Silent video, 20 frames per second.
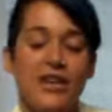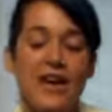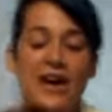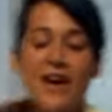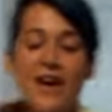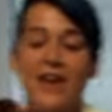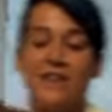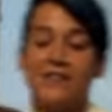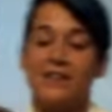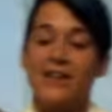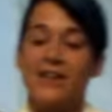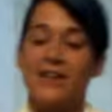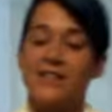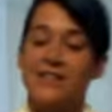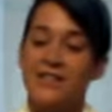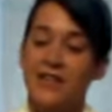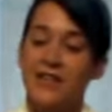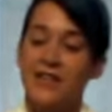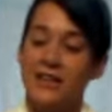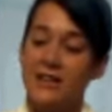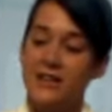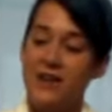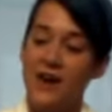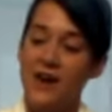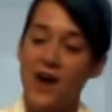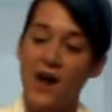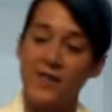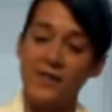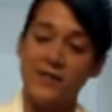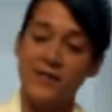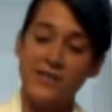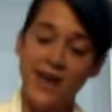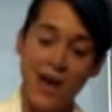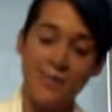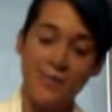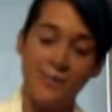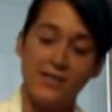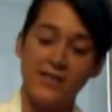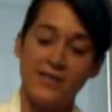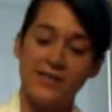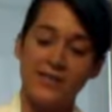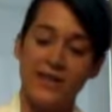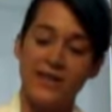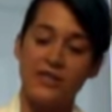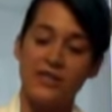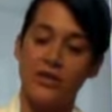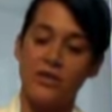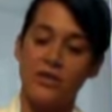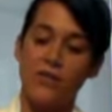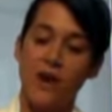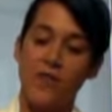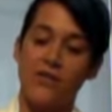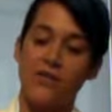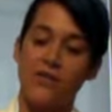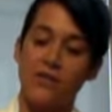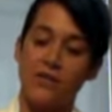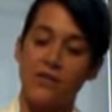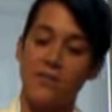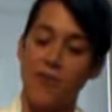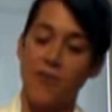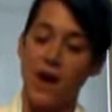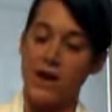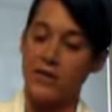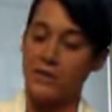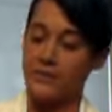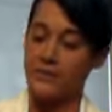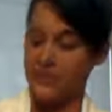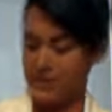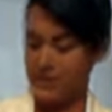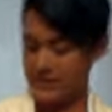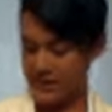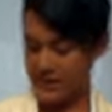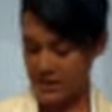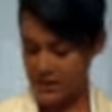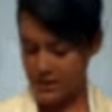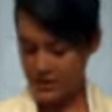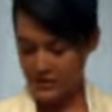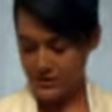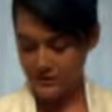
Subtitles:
has lacing on the top of the section rather than the bottom of the section.